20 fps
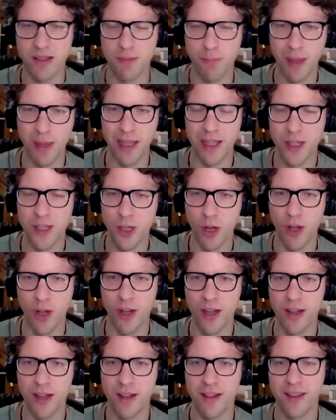
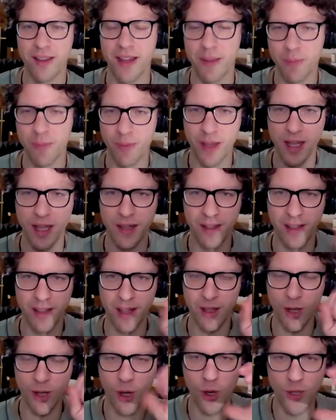belladonna, that
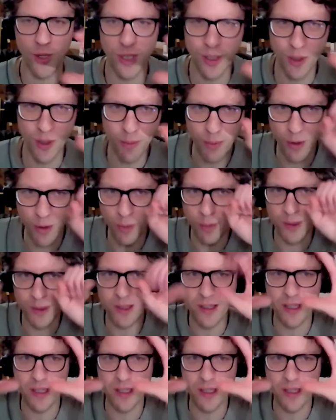causes your pupils